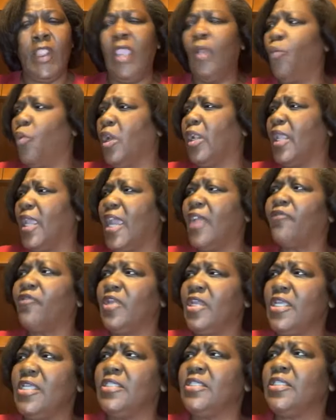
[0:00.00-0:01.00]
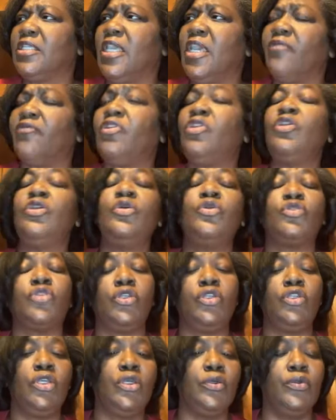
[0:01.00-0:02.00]
And whatever he's given you
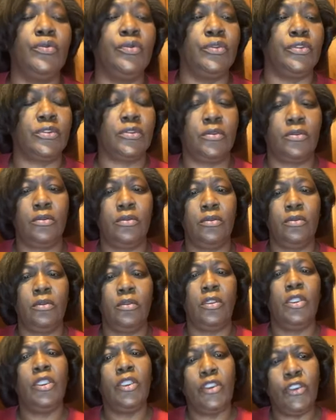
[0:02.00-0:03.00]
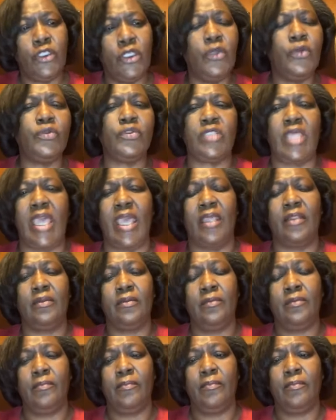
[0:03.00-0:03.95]
to use, use that.